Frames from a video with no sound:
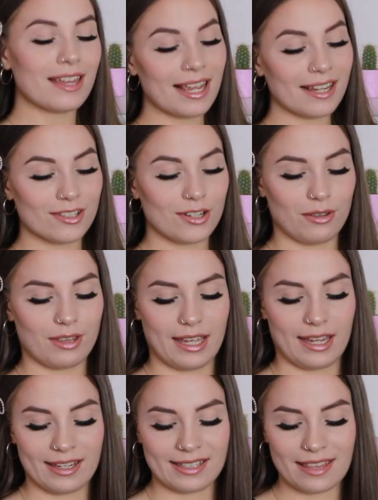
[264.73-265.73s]
The next two
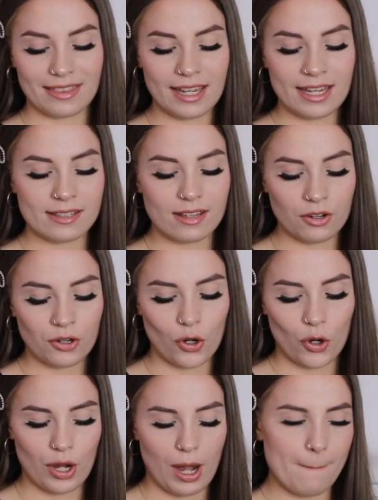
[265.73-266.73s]
things, these are
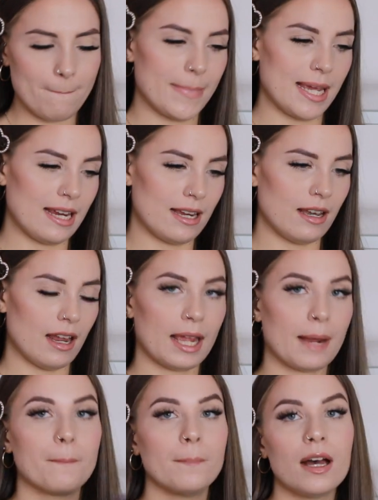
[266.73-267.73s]
gonna be
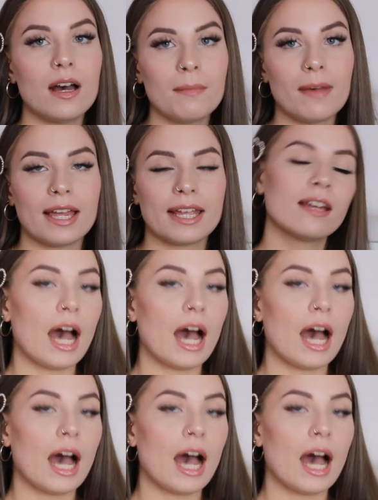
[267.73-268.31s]
like Marmite.